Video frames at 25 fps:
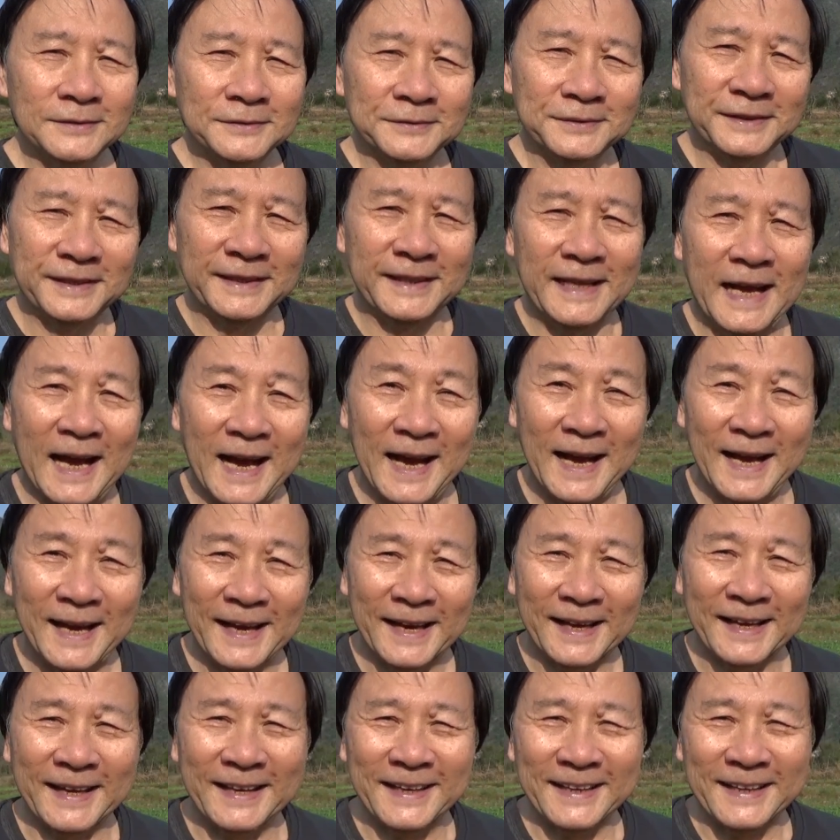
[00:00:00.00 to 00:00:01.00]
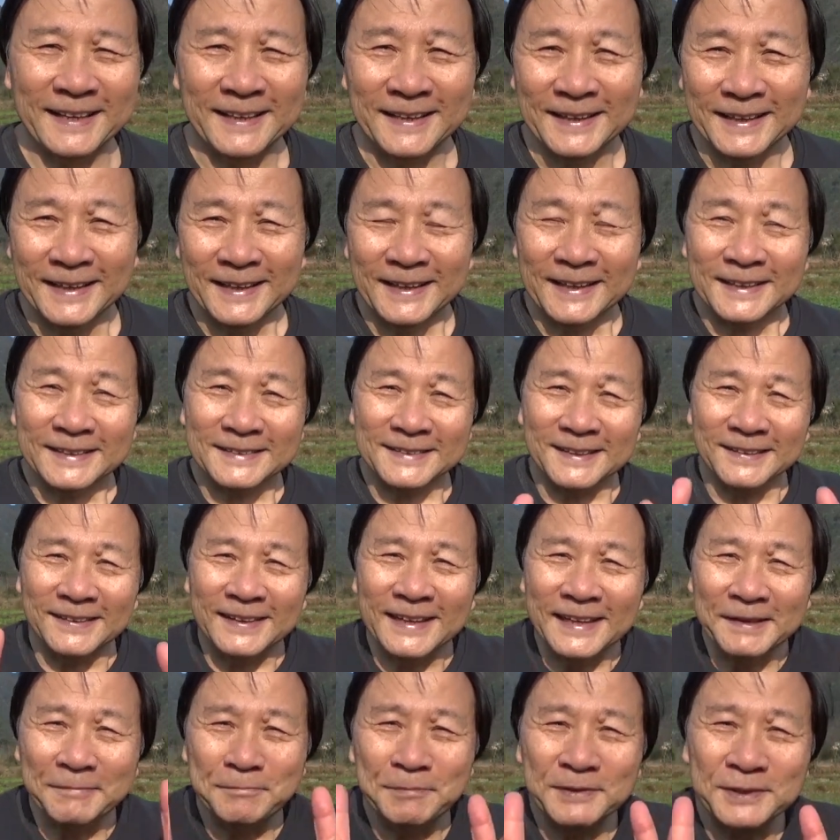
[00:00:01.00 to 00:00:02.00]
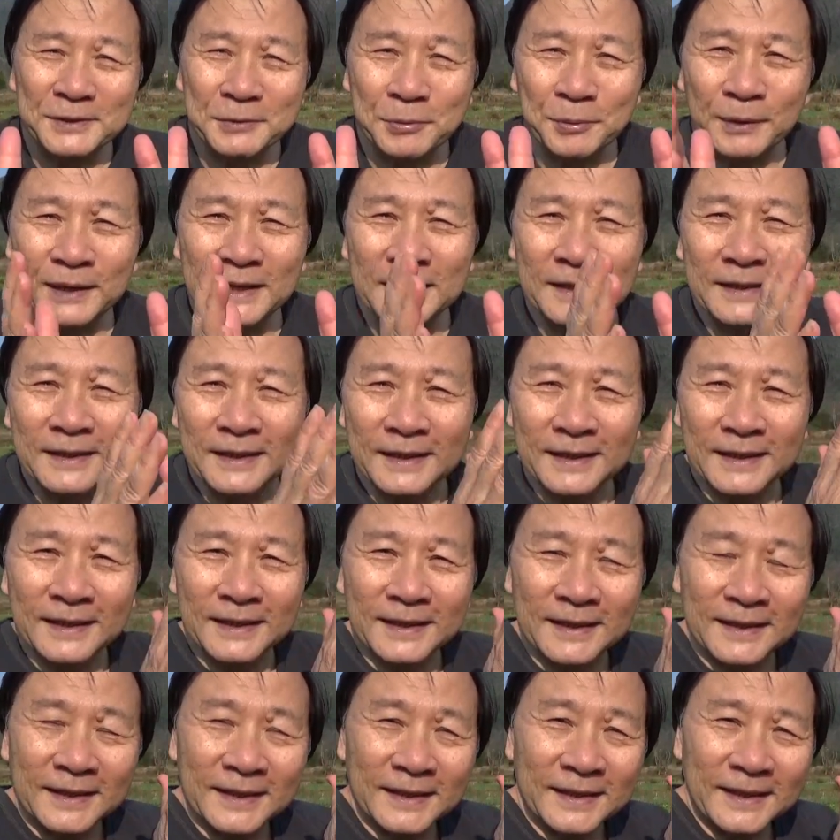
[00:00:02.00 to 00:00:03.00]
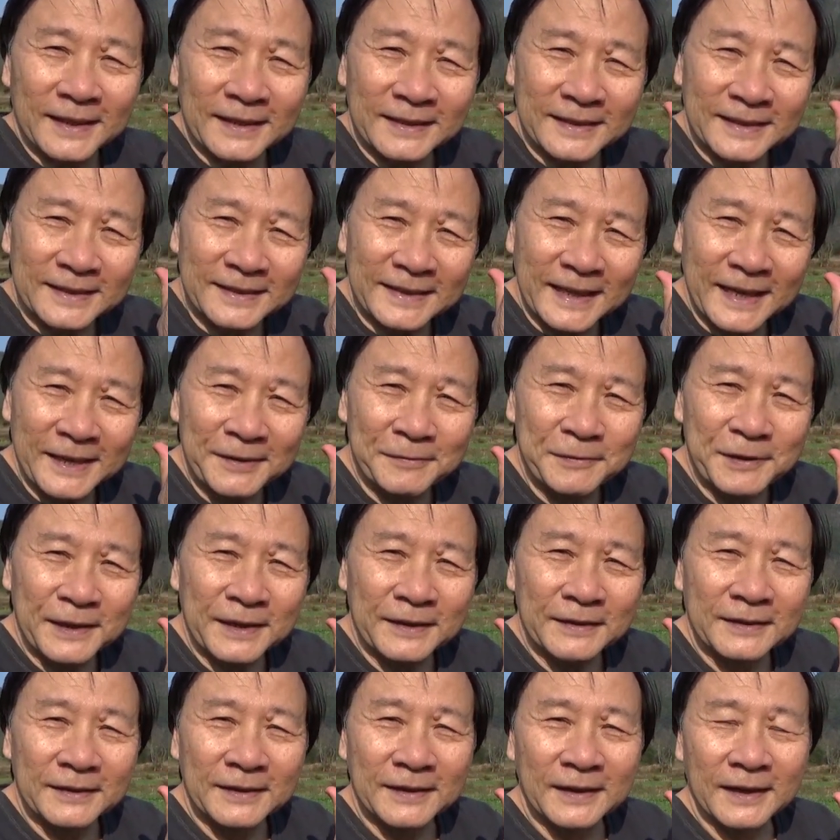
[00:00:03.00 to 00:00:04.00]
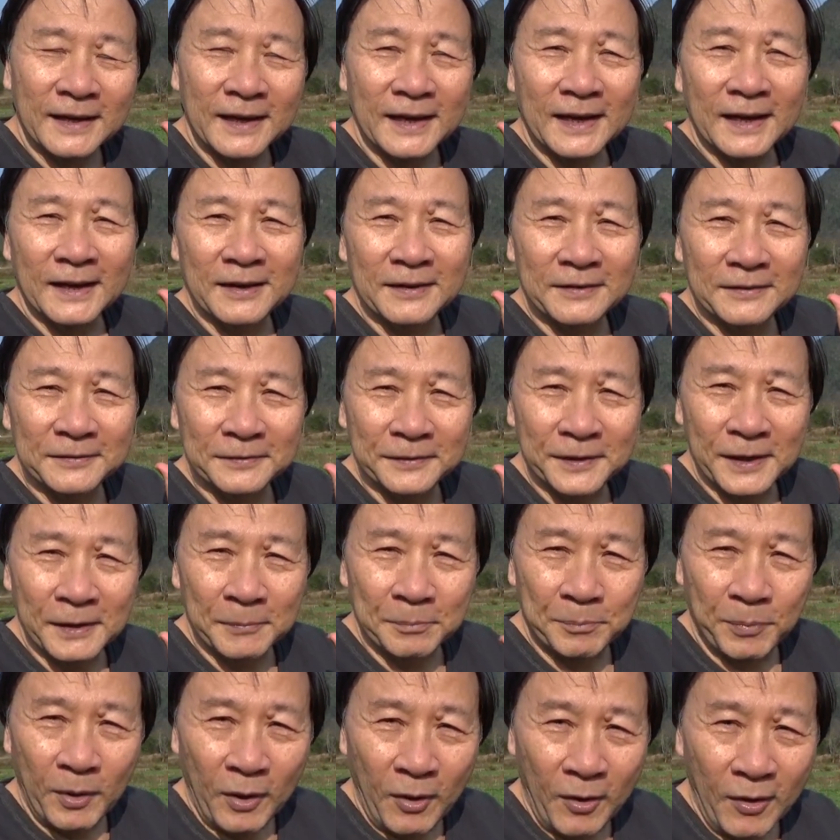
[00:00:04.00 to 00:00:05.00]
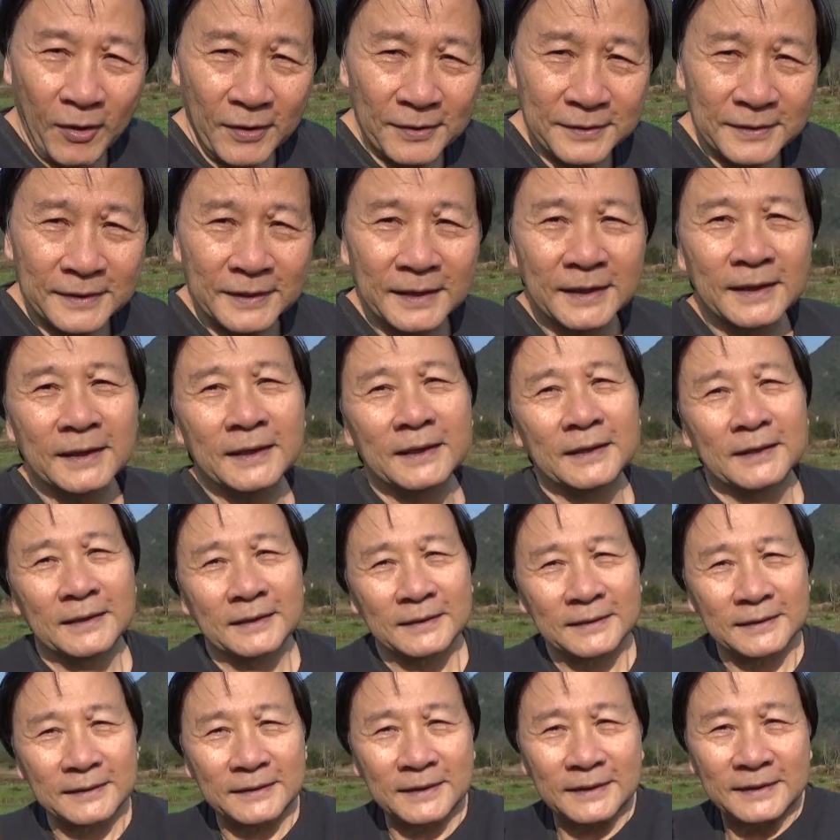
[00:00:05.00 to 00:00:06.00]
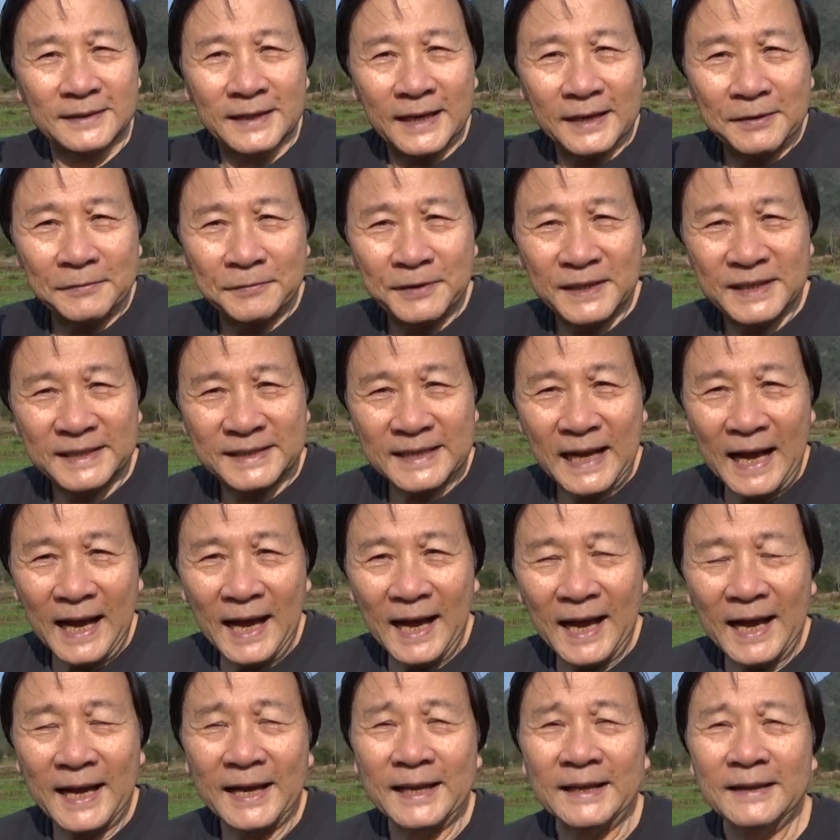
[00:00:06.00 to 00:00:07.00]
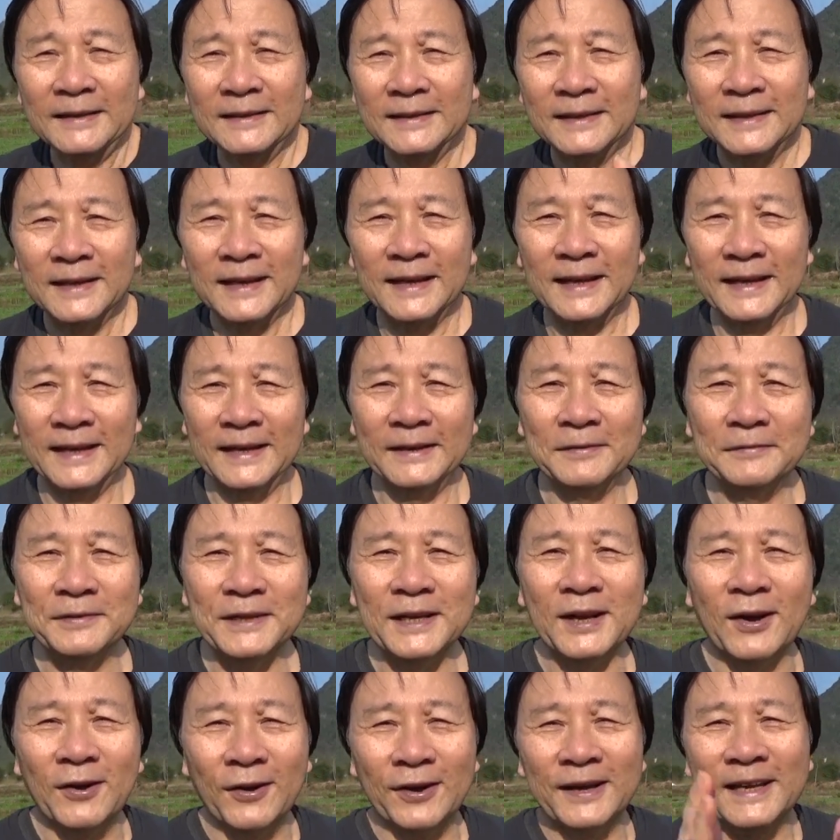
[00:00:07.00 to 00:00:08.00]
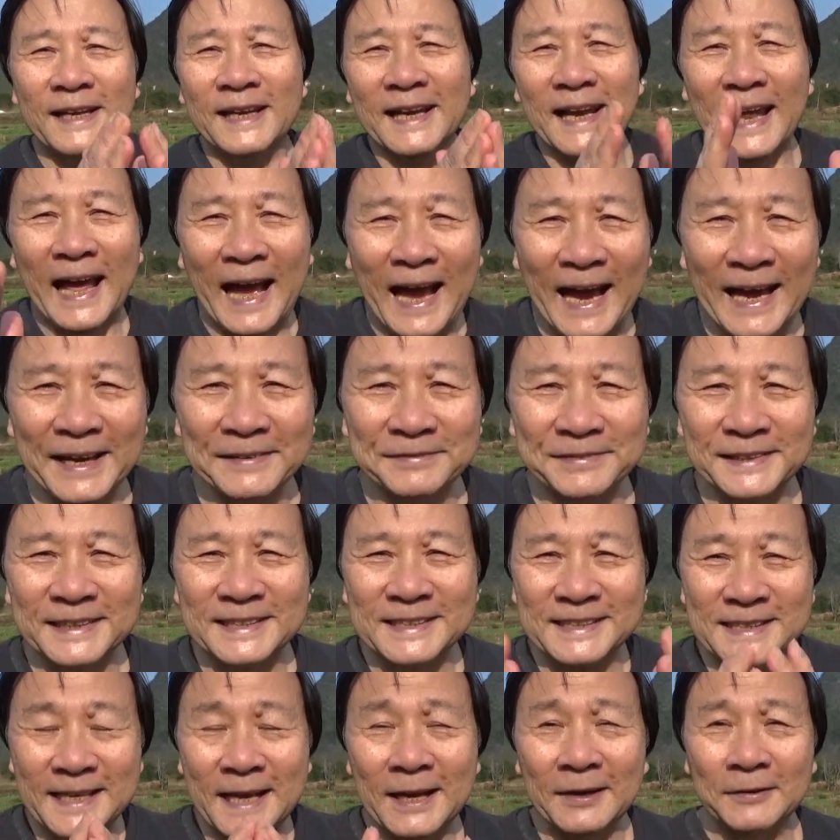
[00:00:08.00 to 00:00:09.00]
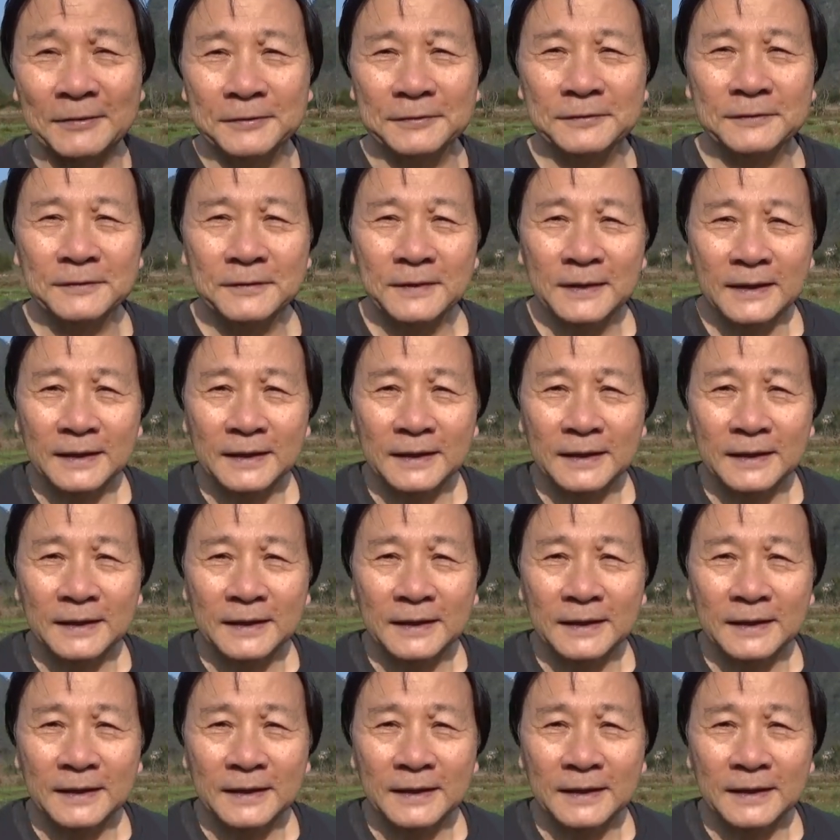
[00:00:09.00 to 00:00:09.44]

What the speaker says: we die. So in between the day we are born, the day we die, we call it life itself.